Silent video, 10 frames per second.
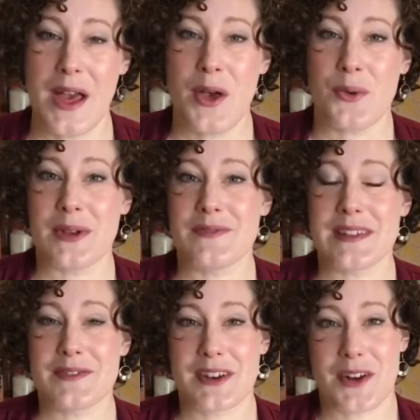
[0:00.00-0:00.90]
We've
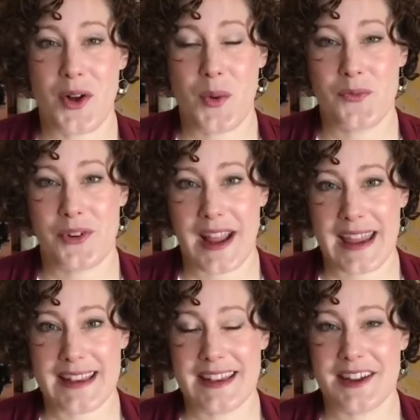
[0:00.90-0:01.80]
lived in our home for
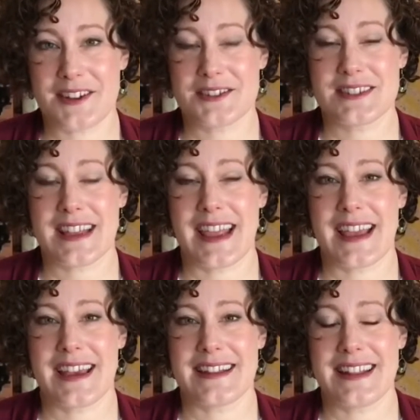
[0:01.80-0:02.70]
eight years,
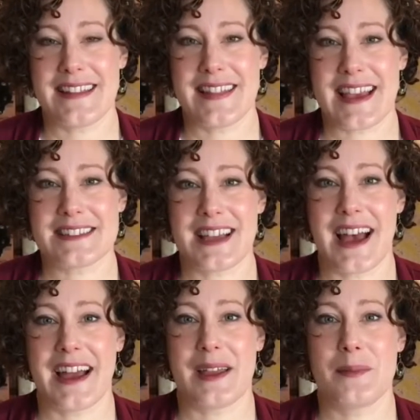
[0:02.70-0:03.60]
and in that
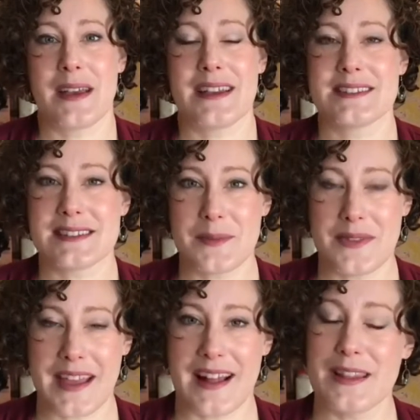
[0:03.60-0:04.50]
time, some of
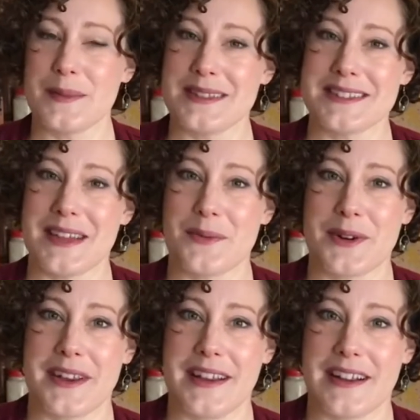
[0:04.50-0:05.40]
the elements that were
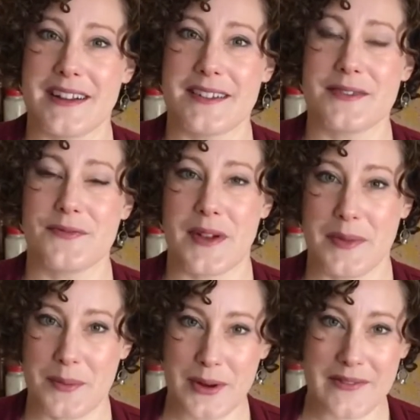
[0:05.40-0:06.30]
here from
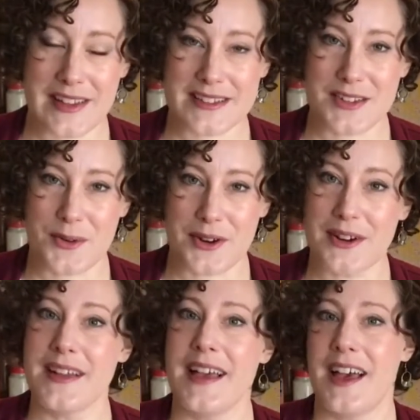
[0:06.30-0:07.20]
the previous
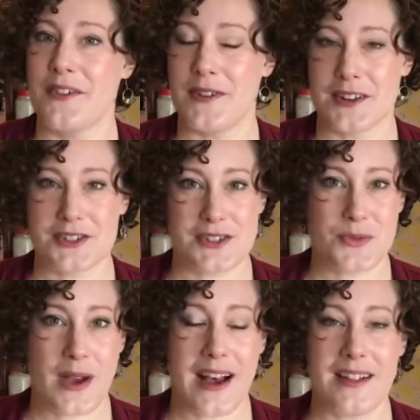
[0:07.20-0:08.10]
owner functioned
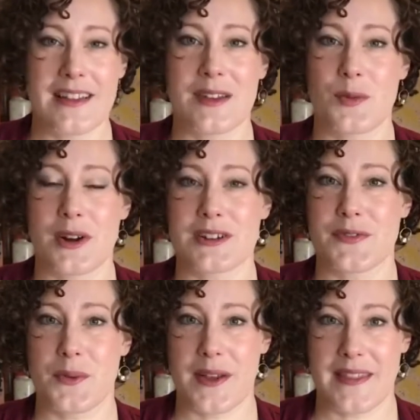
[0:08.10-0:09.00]
well and worked
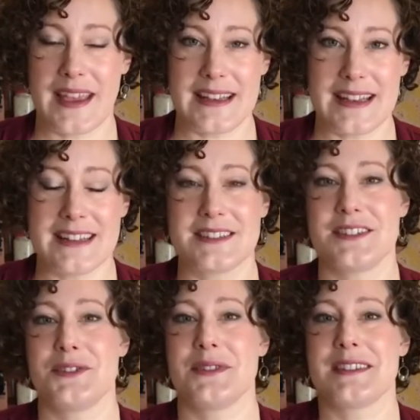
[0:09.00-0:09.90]
for what they needed to
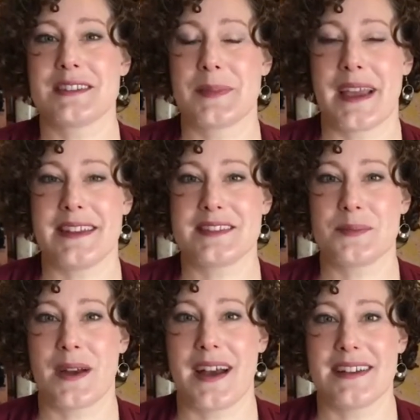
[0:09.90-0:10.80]
do in the space,
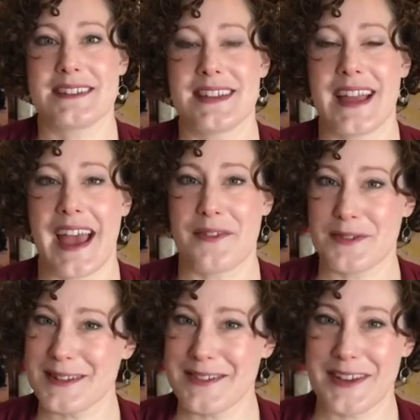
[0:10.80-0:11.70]
but
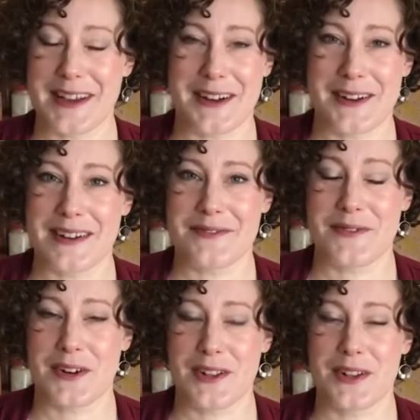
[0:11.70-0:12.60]
after living here
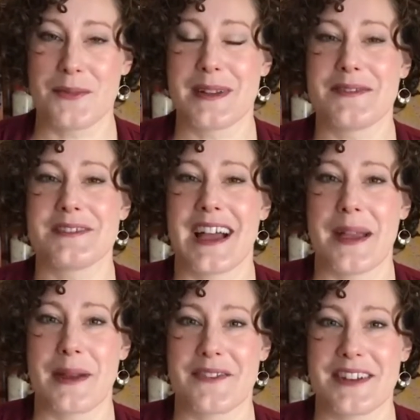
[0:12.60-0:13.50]
for a little bit of
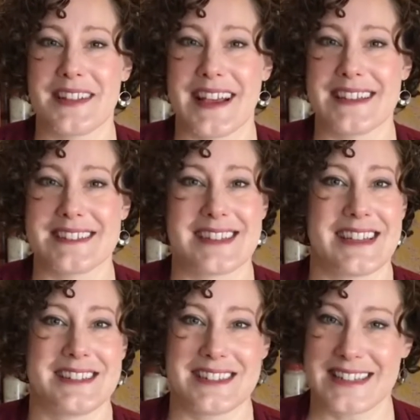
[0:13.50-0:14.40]
time, I realized they
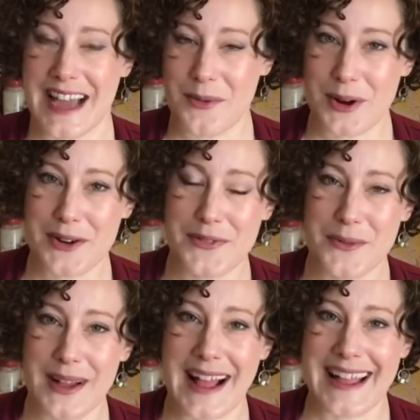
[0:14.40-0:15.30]
did not work for
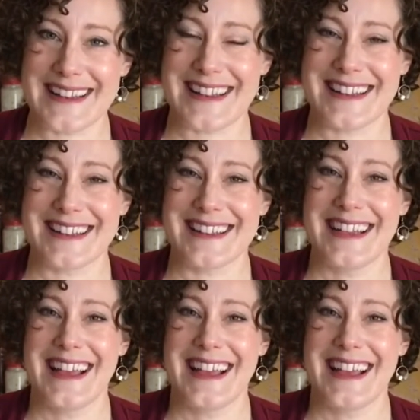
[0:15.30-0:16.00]
what I needed.